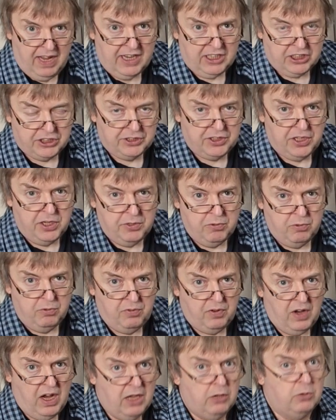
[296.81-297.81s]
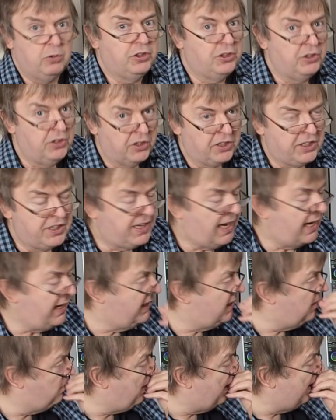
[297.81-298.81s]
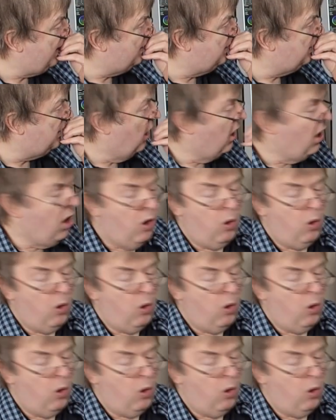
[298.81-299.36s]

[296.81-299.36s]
external files, not a database,